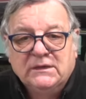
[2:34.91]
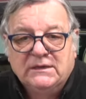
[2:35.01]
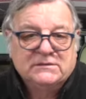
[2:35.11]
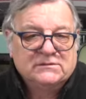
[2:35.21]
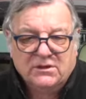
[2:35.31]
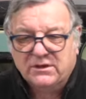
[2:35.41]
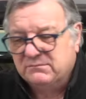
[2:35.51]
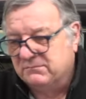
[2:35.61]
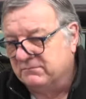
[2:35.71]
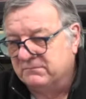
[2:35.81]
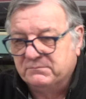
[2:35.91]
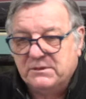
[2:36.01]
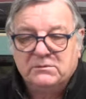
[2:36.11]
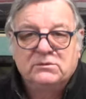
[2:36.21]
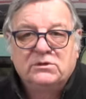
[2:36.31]
He doesn't like
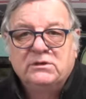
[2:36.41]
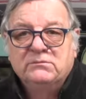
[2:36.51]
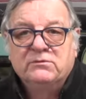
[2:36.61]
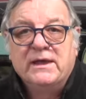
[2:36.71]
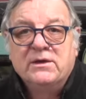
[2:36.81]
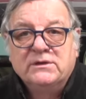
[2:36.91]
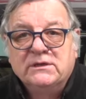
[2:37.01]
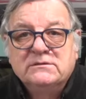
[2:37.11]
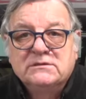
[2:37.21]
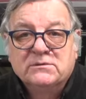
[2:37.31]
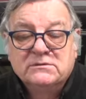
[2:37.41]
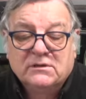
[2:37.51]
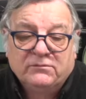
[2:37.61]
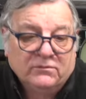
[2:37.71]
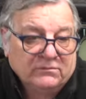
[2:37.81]
people looking around it and so on and
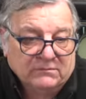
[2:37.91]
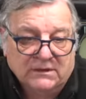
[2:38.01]
so forth.